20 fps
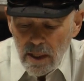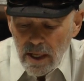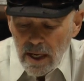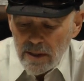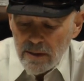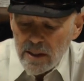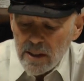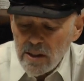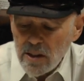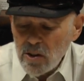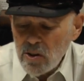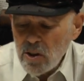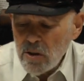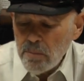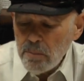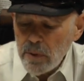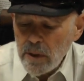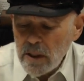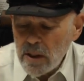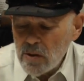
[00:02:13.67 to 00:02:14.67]
I think that the
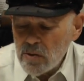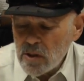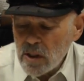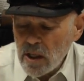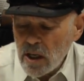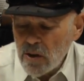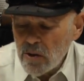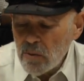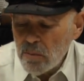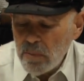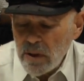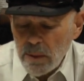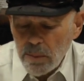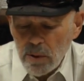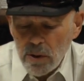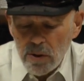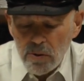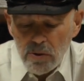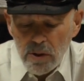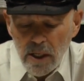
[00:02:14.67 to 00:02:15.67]
opinions that other
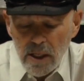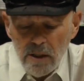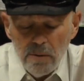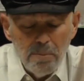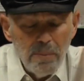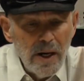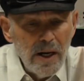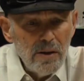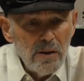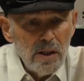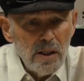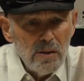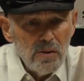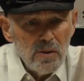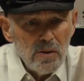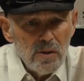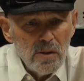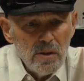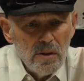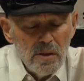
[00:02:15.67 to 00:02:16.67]
people entertain about
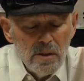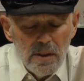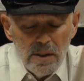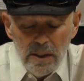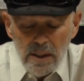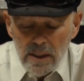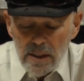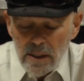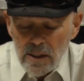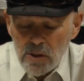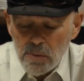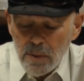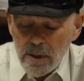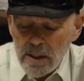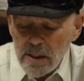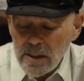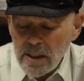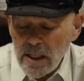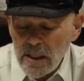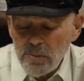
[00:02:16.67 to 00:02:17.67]
us is
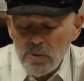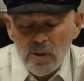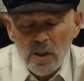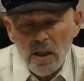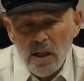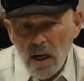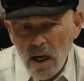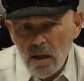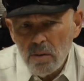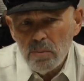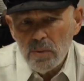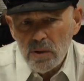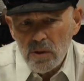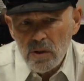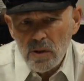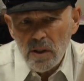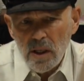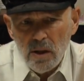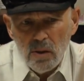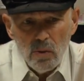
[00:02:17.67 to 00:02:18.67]
many times the
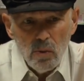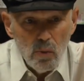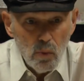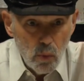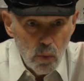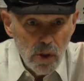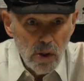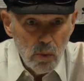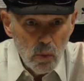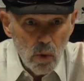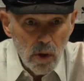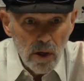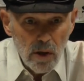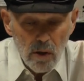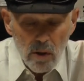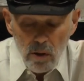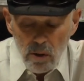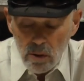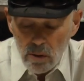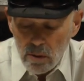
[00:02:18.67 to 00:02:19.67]
garments that we
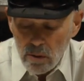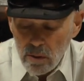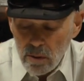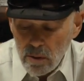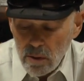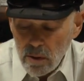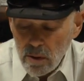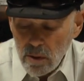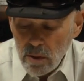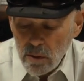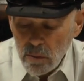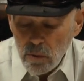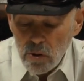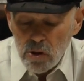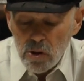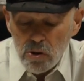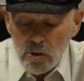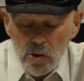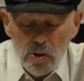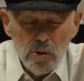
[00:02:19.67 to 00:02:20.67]
wear. We
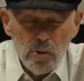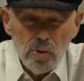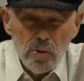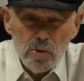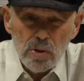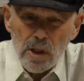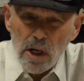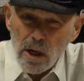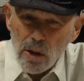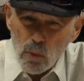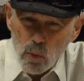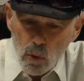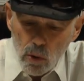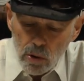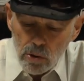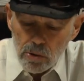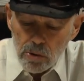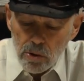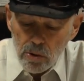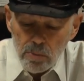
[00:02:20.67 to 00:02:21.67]
should choose our
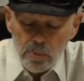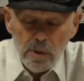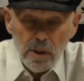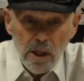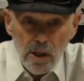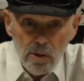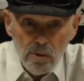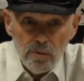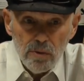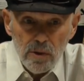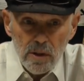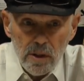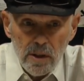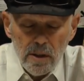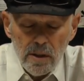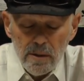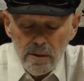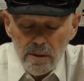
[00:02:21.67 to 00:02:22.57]
wardrobe carefully.